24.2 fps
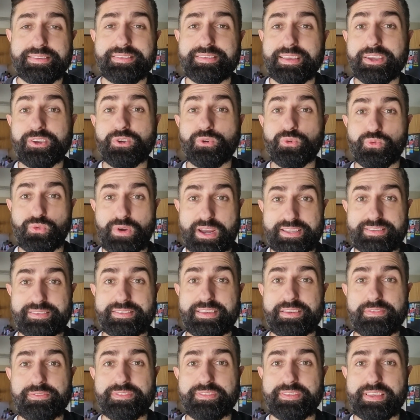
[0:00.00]

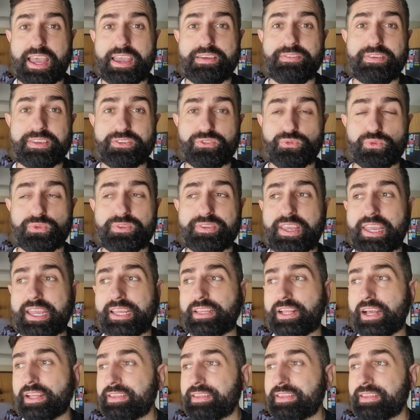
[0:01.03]
aggressive savings routine.